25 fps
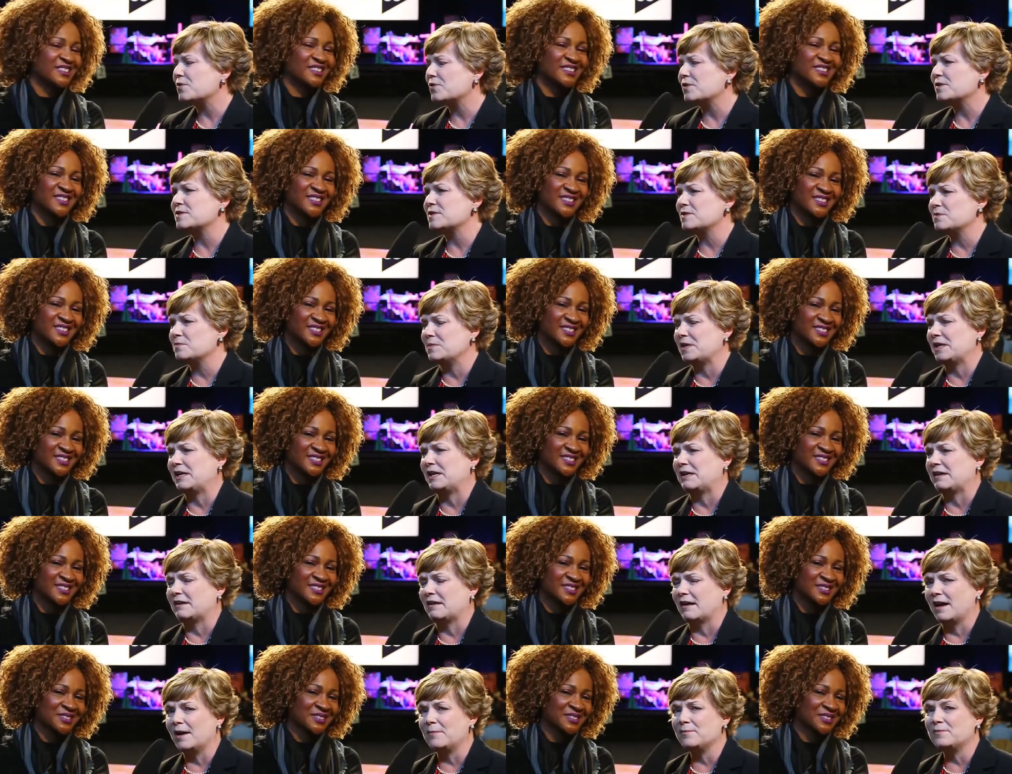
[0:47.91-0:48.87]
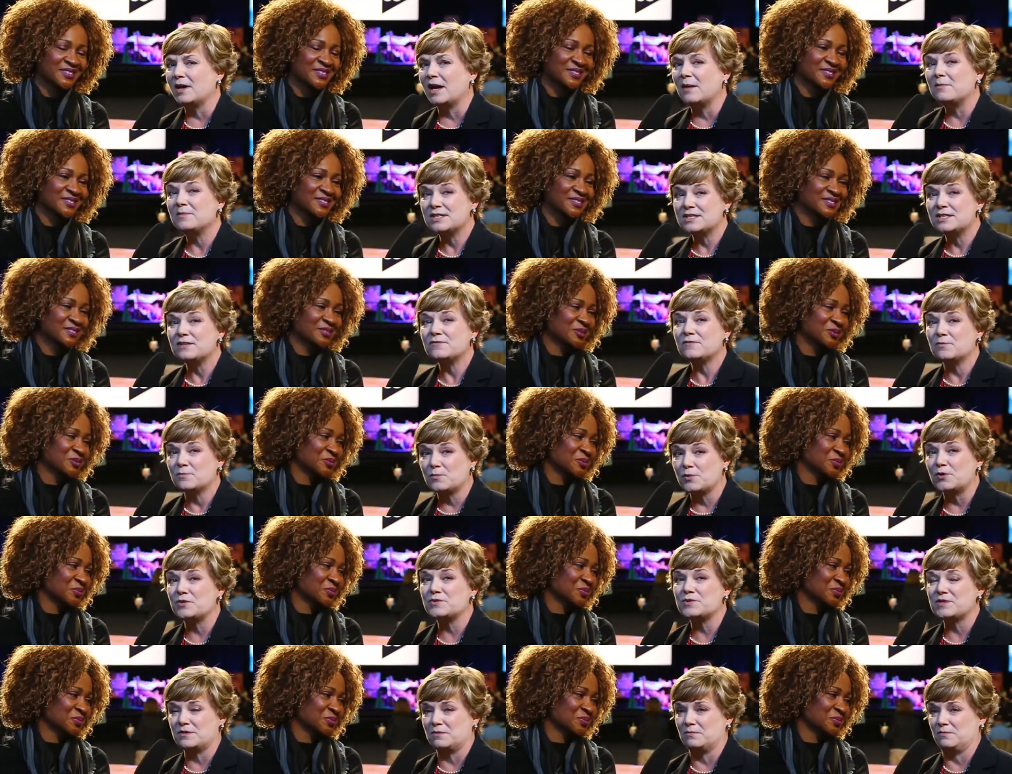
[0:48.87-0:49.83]
Speaker 1: it to me. I'm, I'm a different
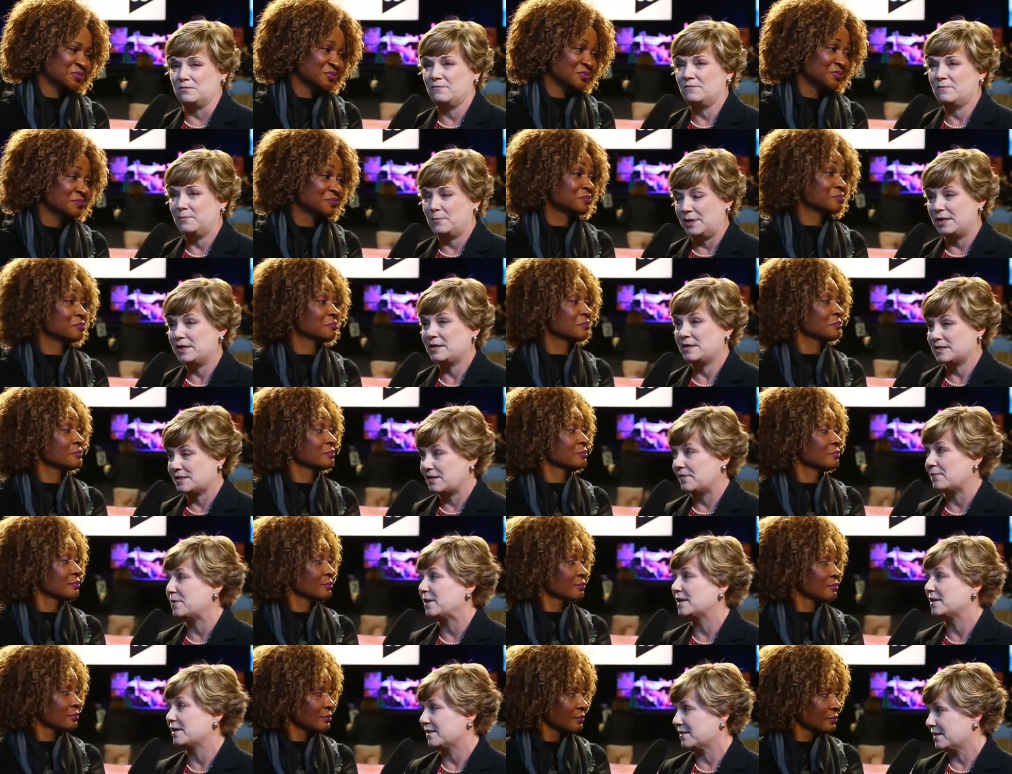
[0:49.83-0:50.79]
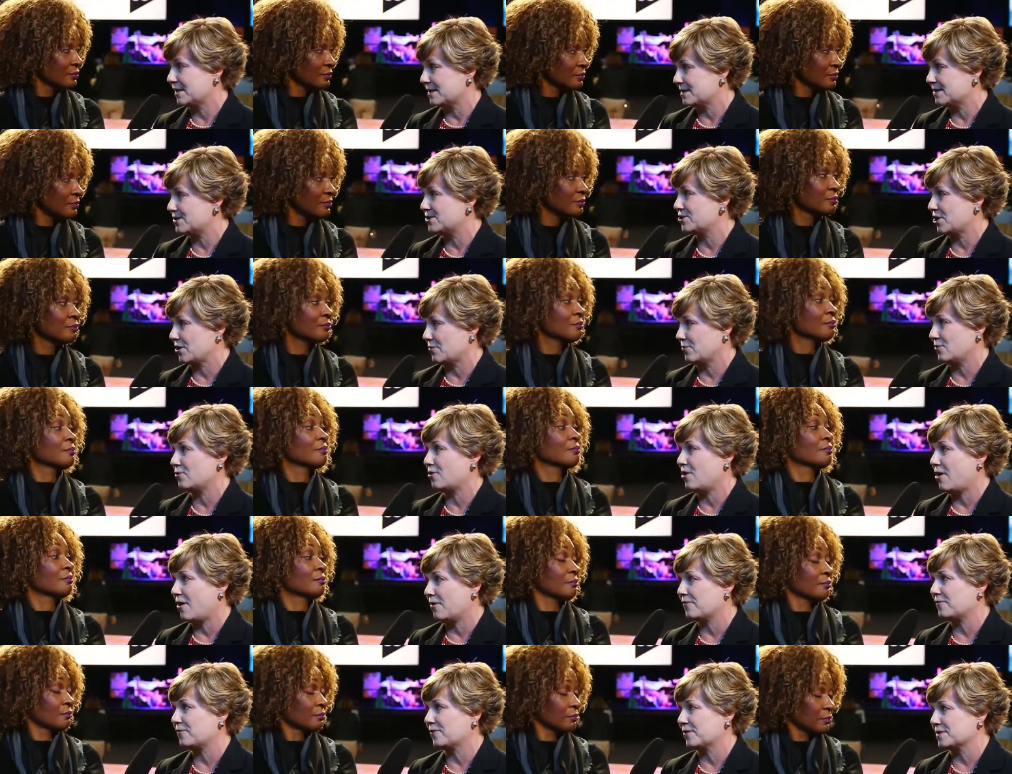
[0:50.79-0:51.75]
person because I've been at this general
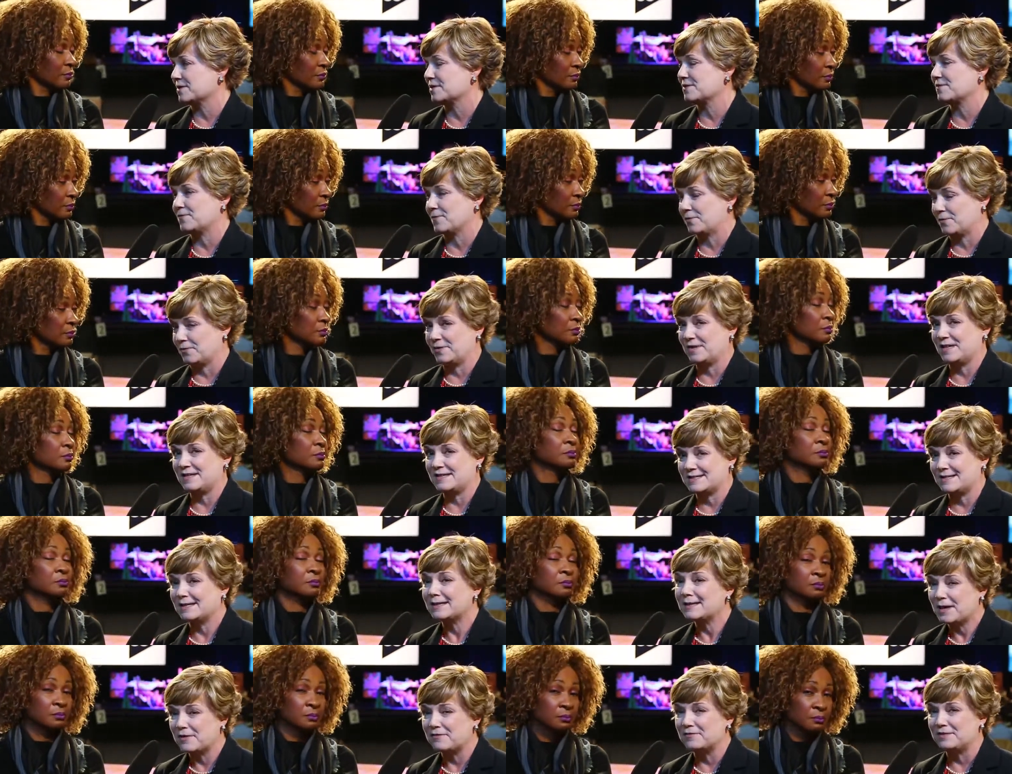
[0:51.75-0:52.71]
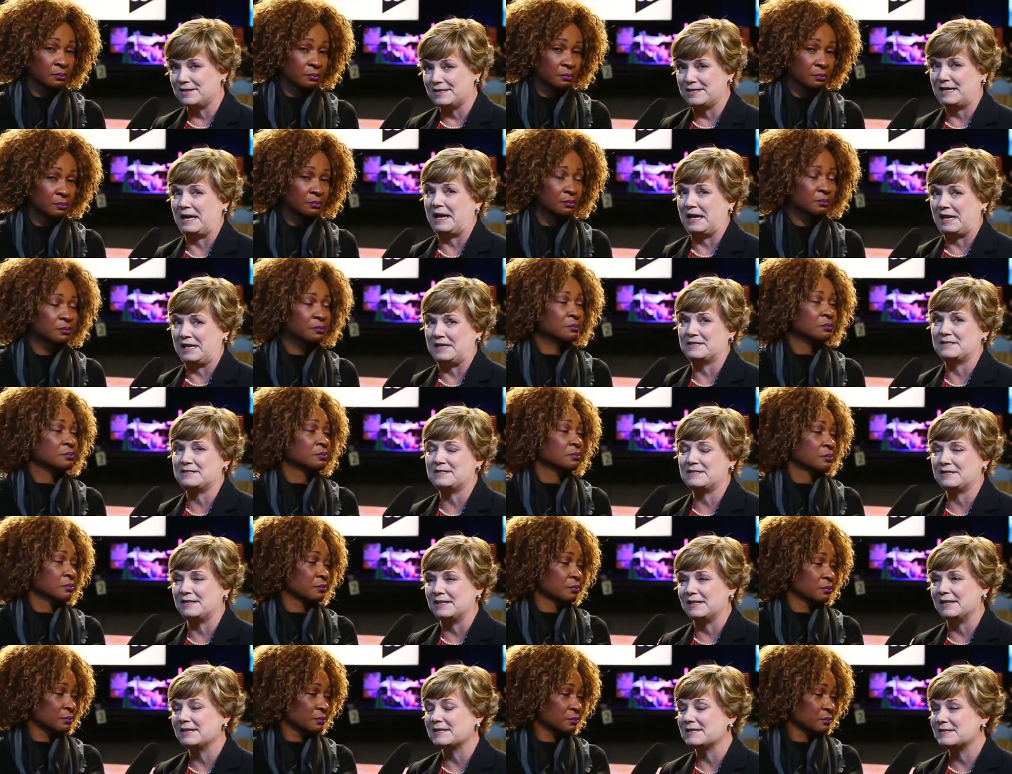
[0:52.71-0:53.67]
conference for these 11 days.
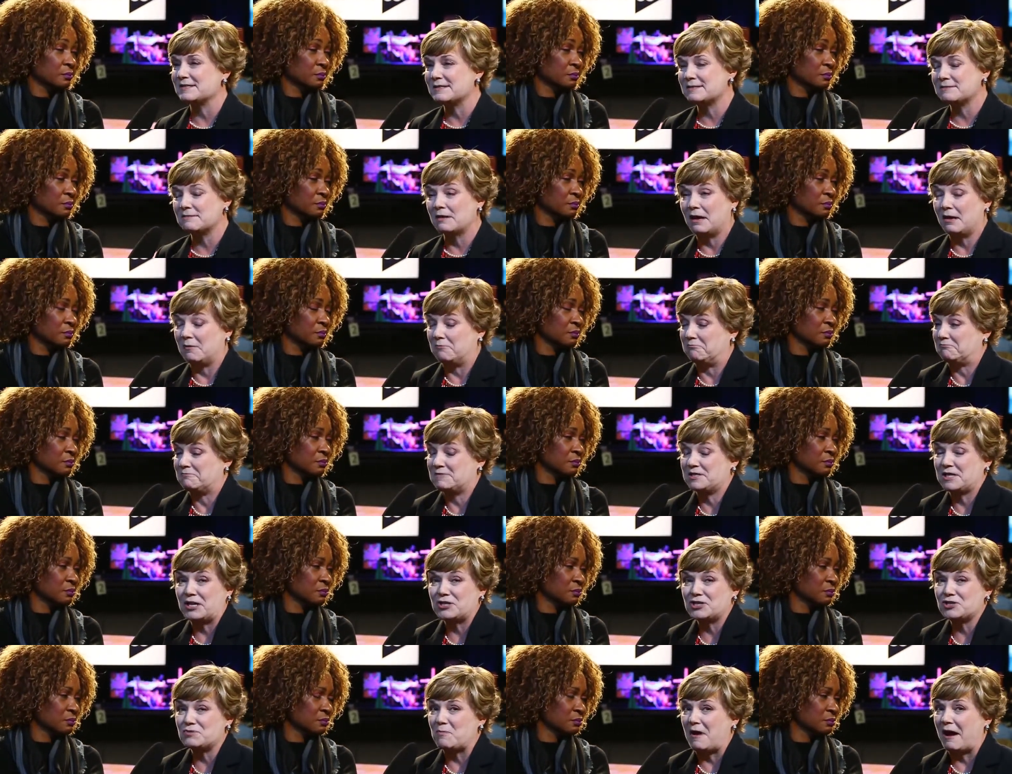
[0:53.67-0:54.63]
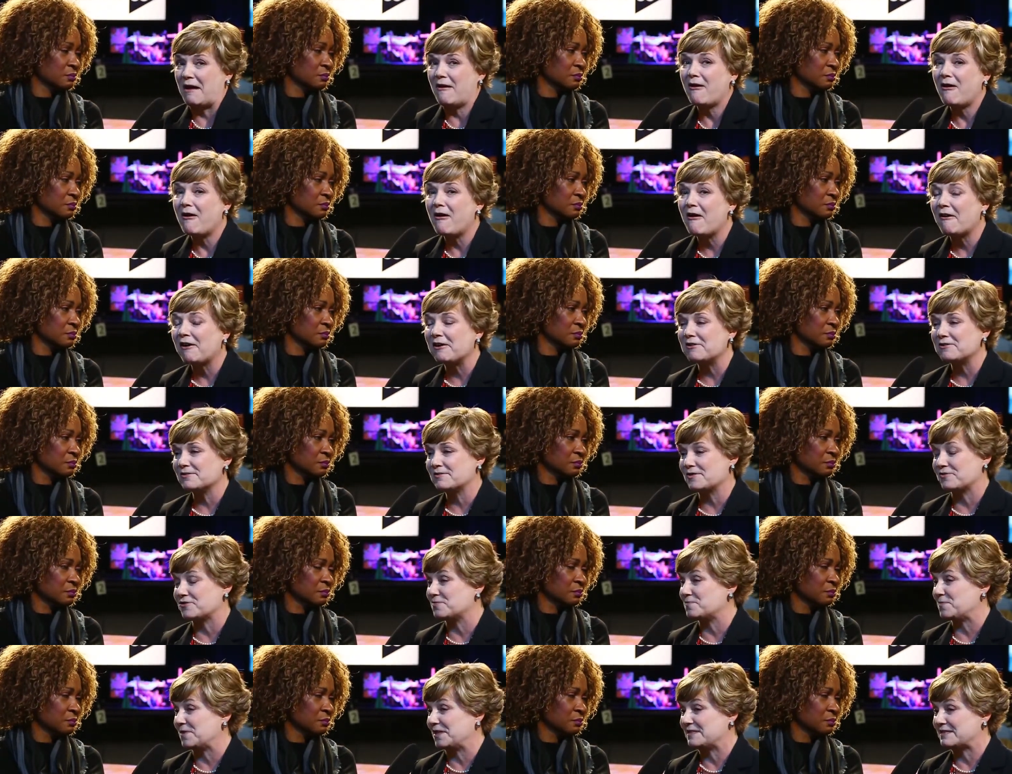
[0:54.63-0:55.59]
It has um, touched my heart.
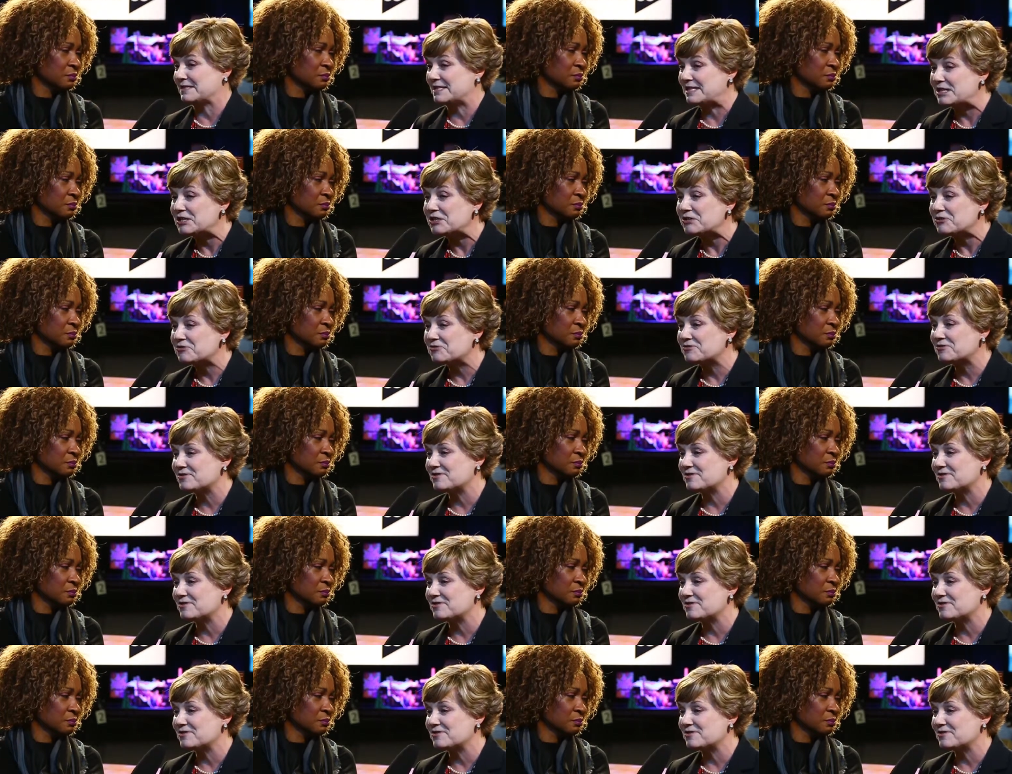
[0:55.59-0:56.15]
There's been tears,